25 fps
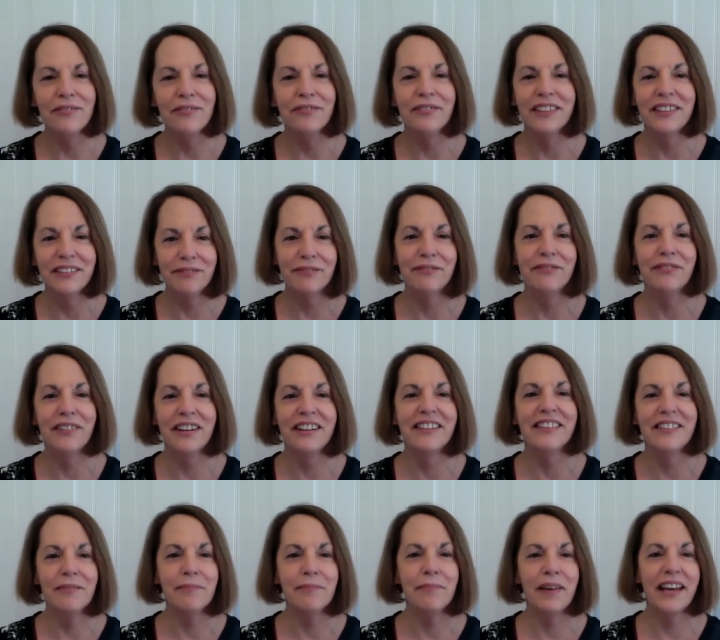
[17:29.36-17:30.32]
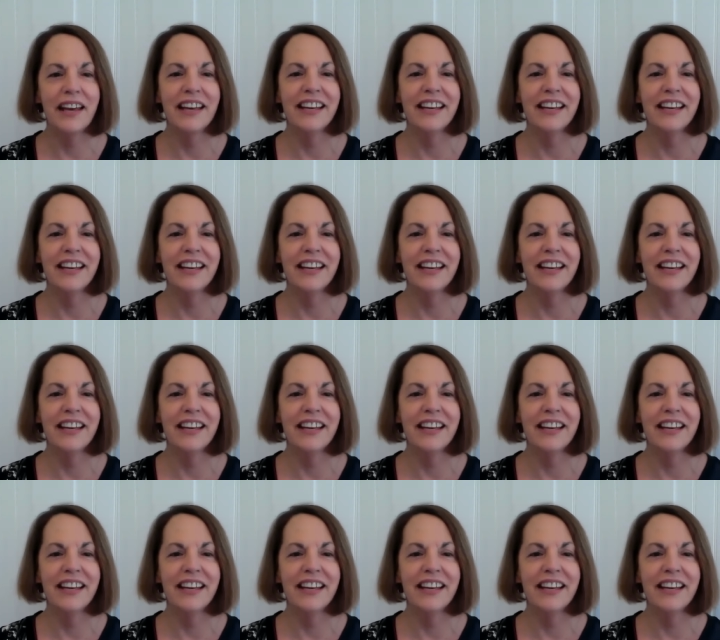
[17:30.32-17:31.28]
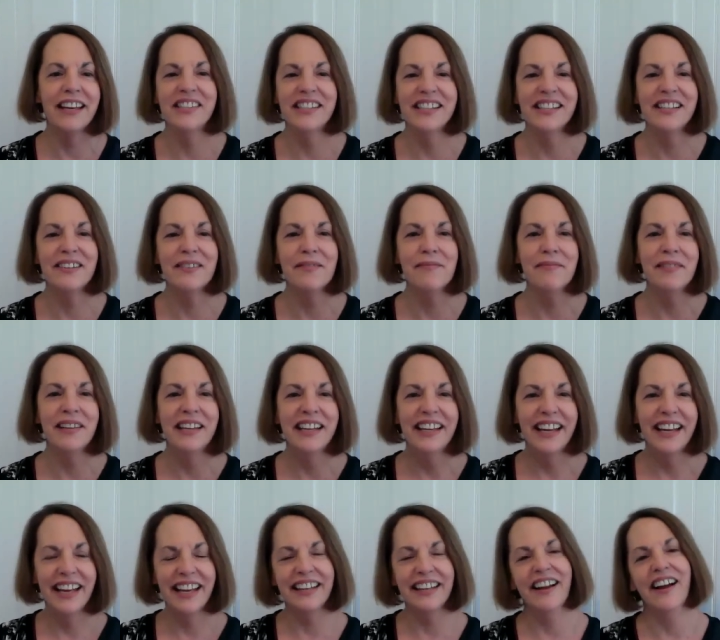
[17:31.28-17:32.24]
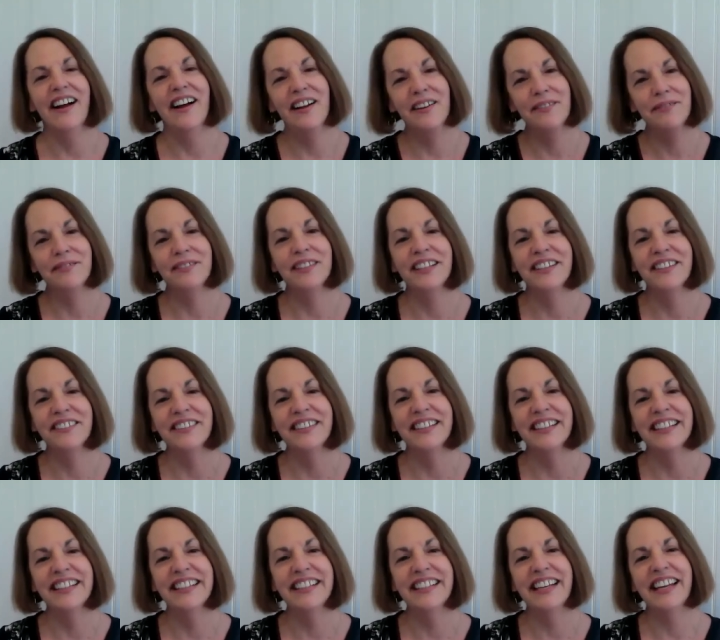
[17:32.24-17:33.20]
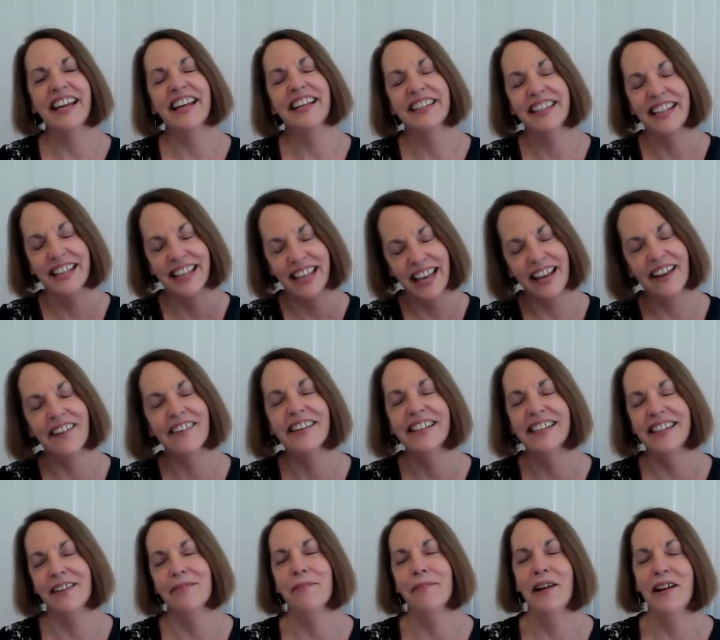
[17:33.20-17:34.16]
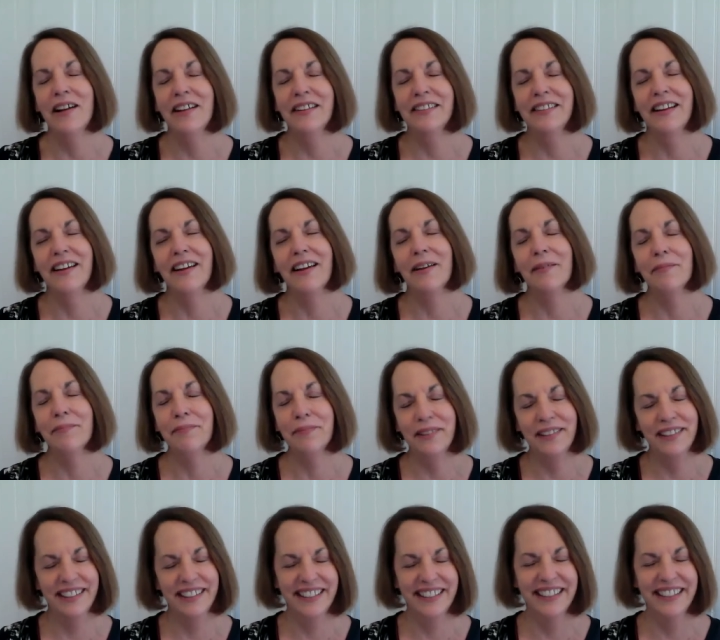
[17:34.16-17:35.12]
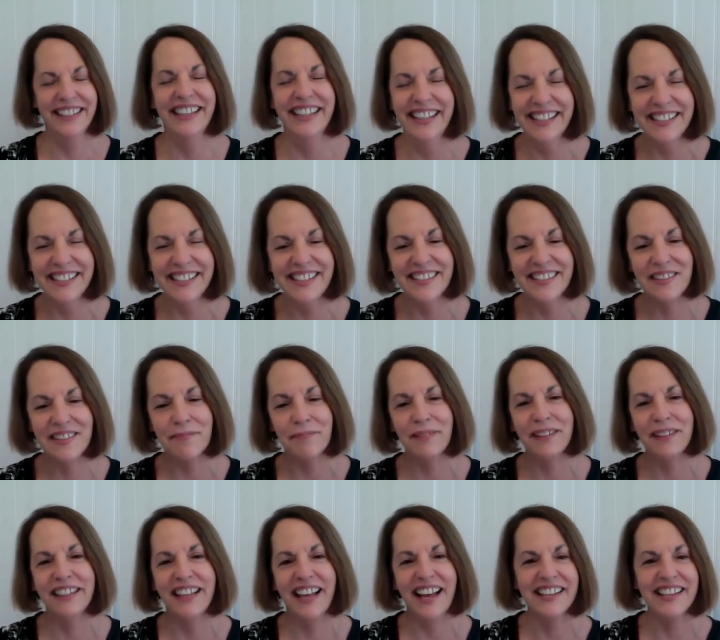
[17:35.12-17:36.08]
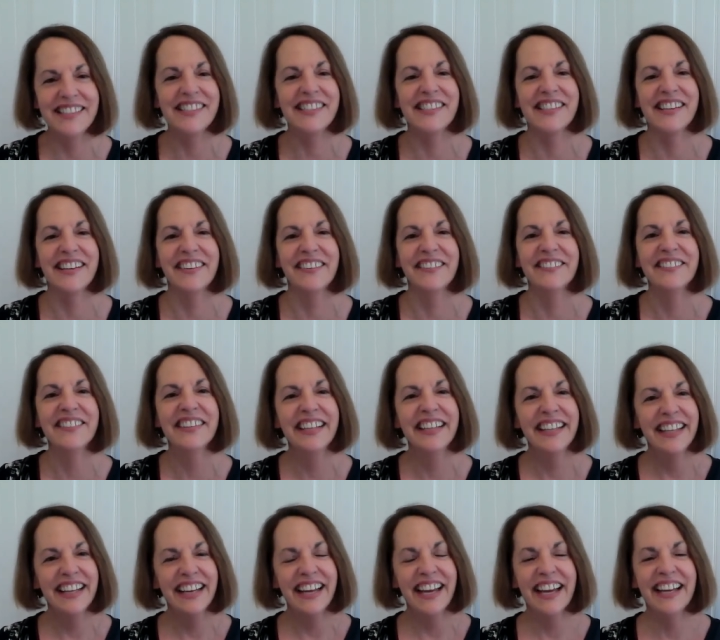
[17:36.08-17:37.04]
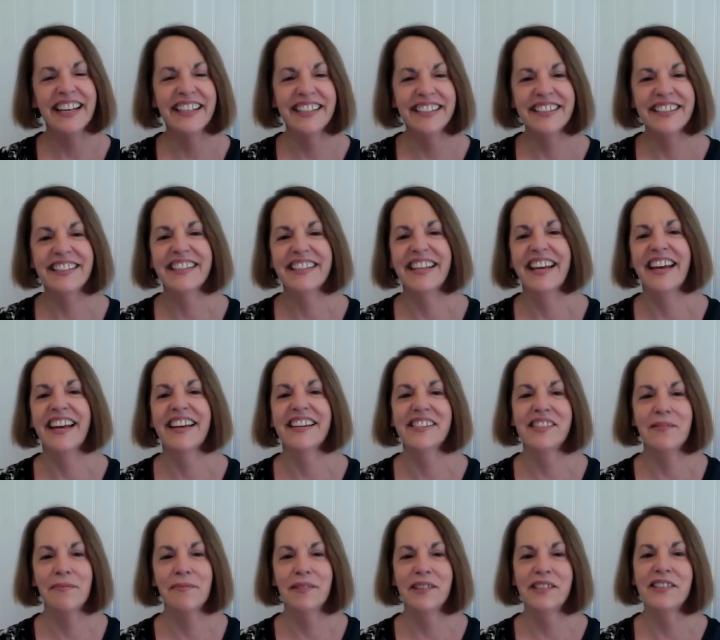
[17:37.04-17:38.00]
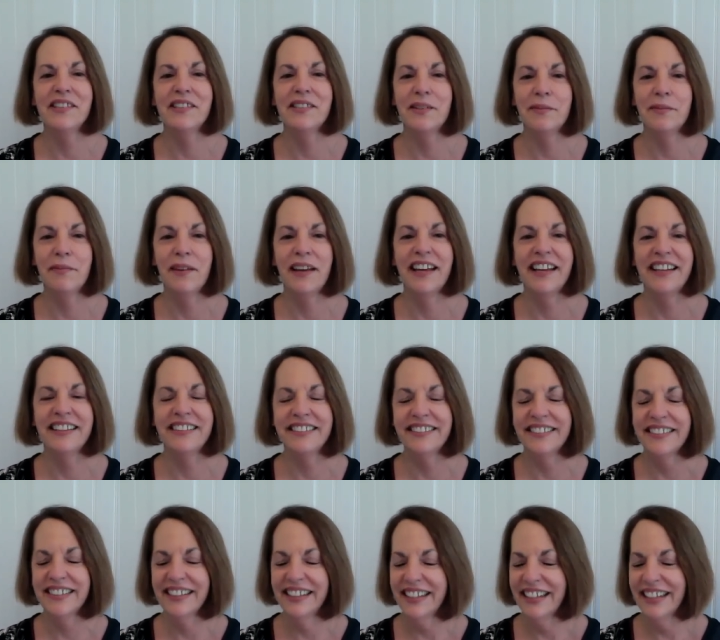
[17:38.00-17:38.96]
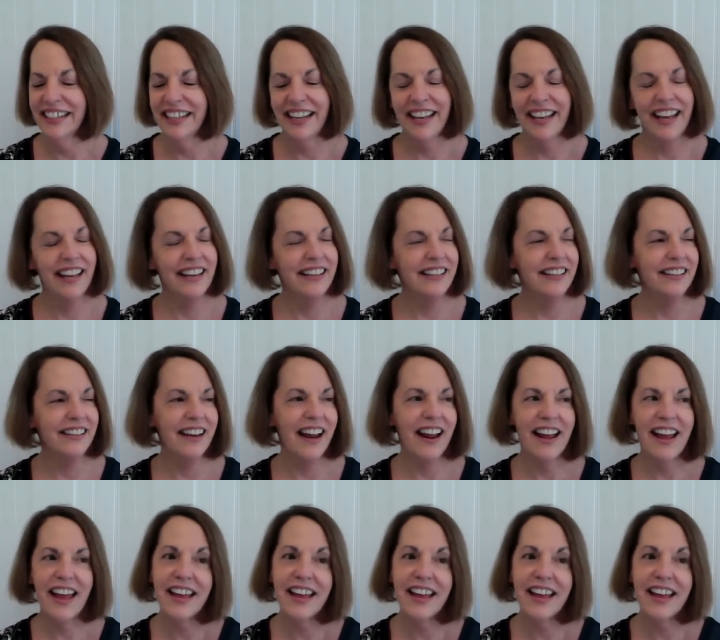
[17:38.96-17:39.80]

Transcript: to the wharf in front of the Peggy Guggenheim Museum and offloaded, and they carried them all up into the palazzo and into the exhibition space.